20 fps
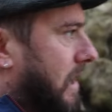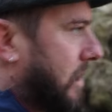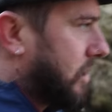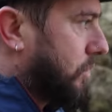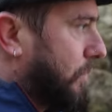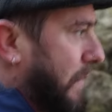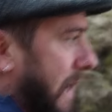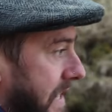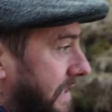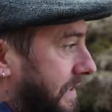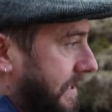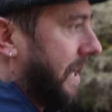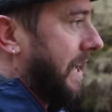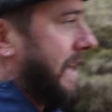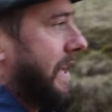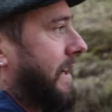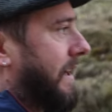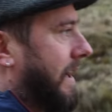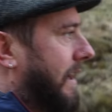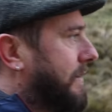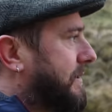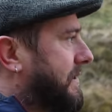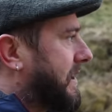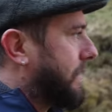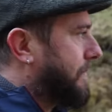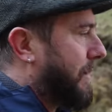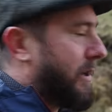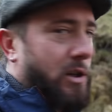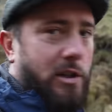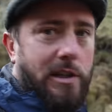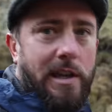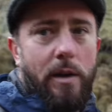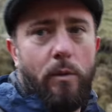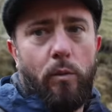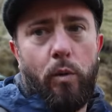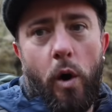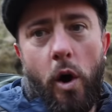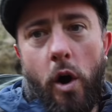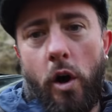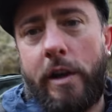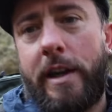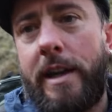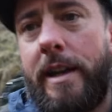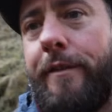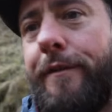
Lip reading: Should we end it here instead of me just keep walking?